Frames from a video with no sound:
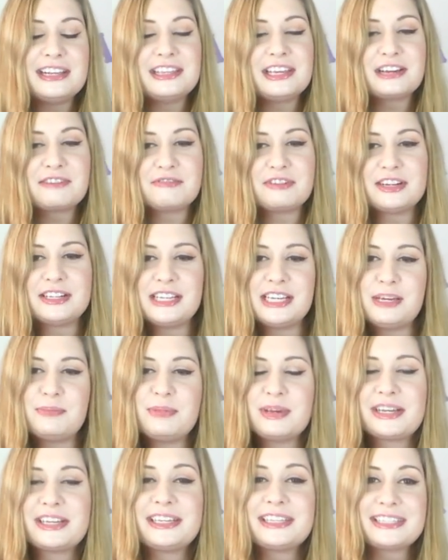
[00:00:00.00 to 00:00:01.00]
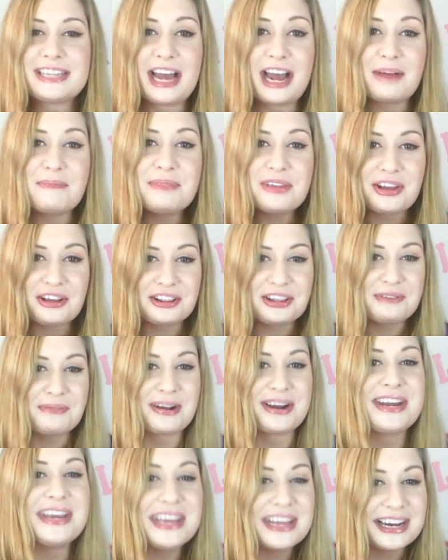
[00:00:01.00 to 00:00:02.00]
really, because I'm the only one
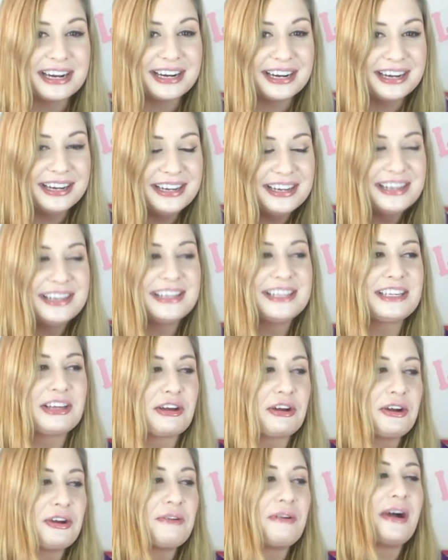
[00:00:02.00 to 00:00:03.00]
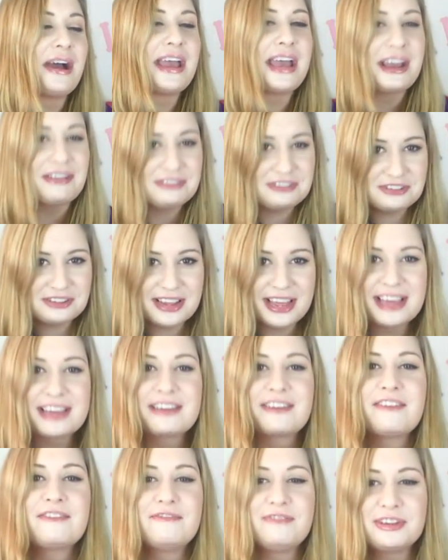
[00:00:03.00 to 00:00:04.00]
here, so I have to like
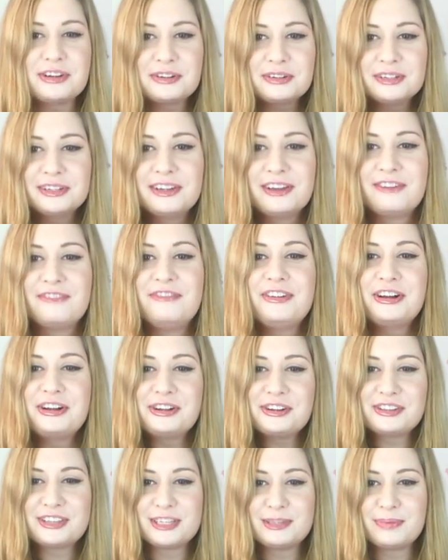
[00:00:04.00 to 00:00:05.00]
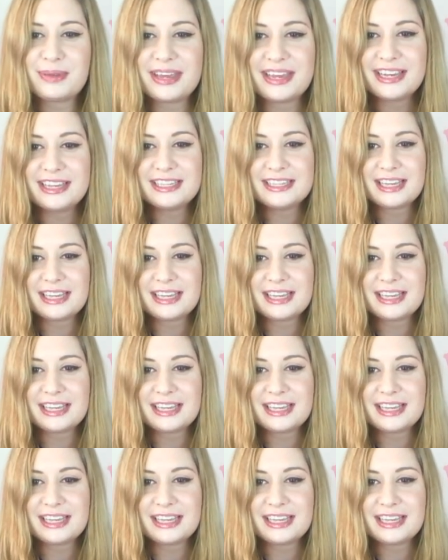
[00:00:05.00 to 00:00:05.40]
fill the space.